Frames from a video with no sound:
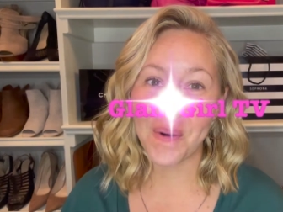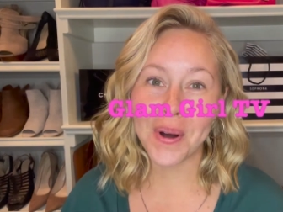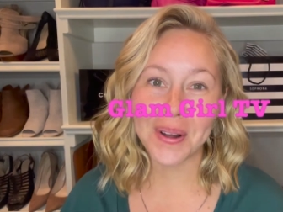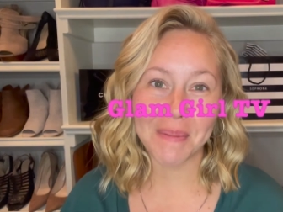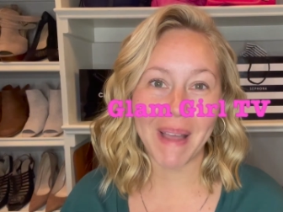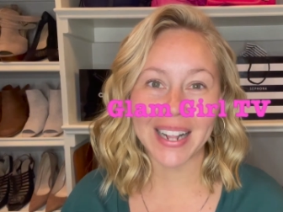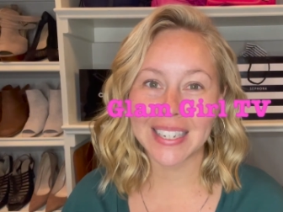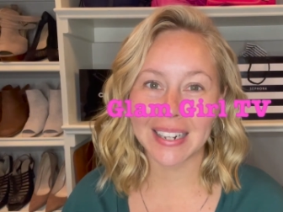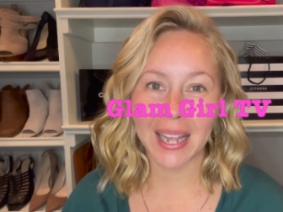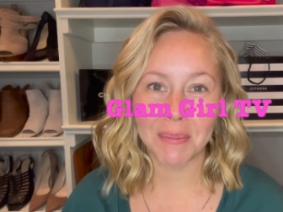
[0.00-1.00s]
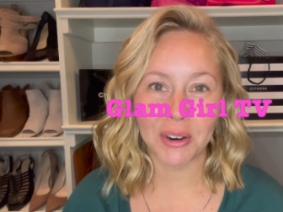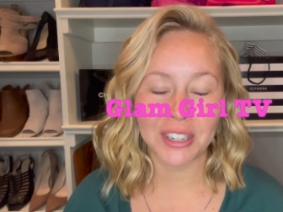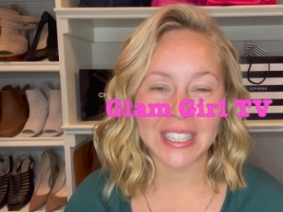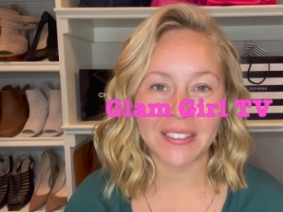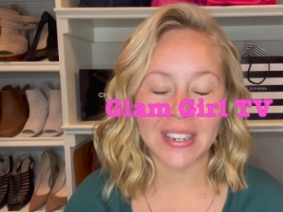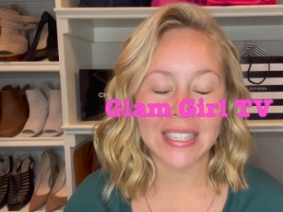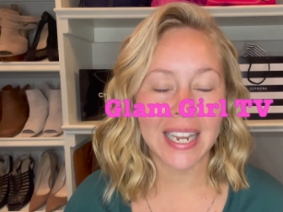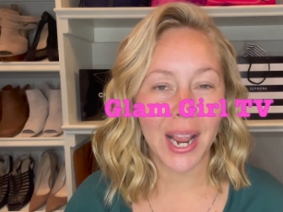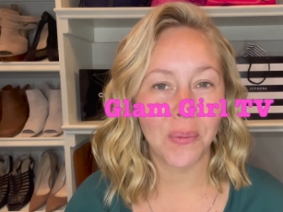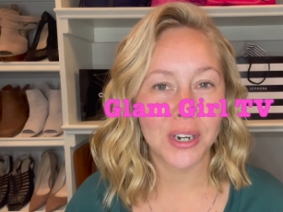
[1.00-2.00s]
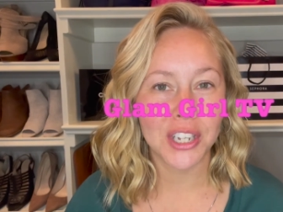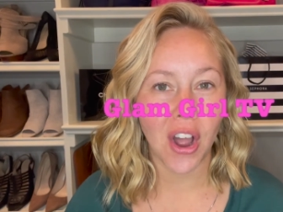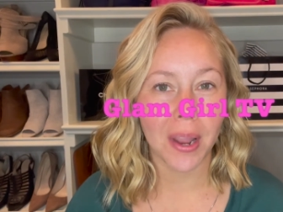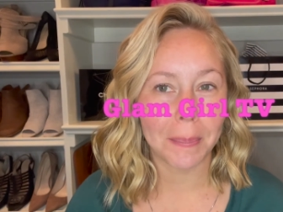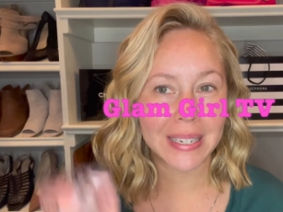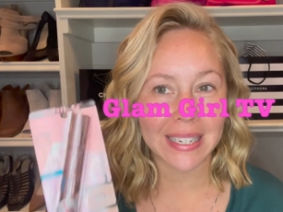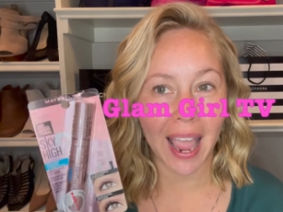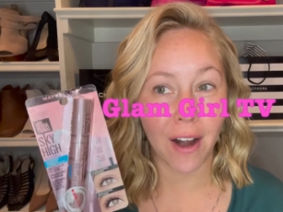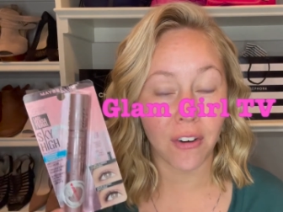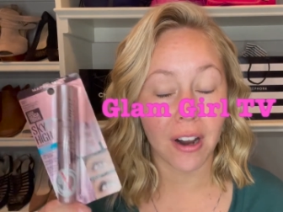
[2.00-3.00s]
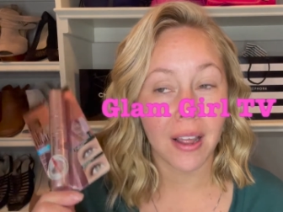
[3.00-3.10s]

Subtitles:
welcome back to Glam Girl TV. Today we're talking mascara,